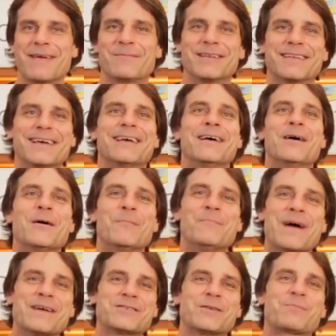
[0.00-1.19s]
but the
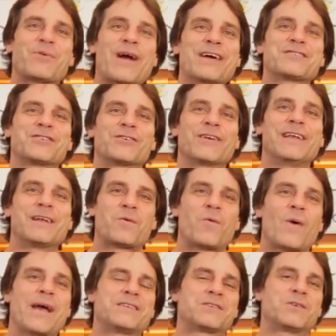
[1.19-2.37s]
measured pressure
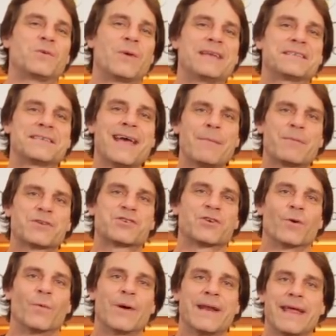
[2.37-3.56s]
equates to a
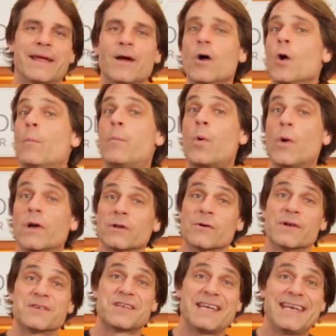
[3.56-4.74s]
temperature. When a boiler
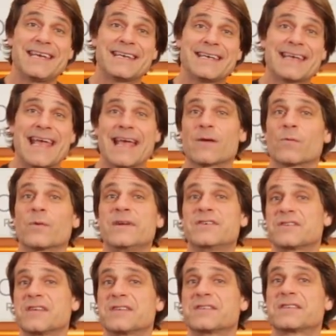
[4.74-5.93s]
is heated and
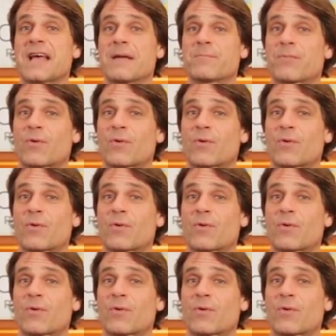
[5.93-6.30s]
reaches a set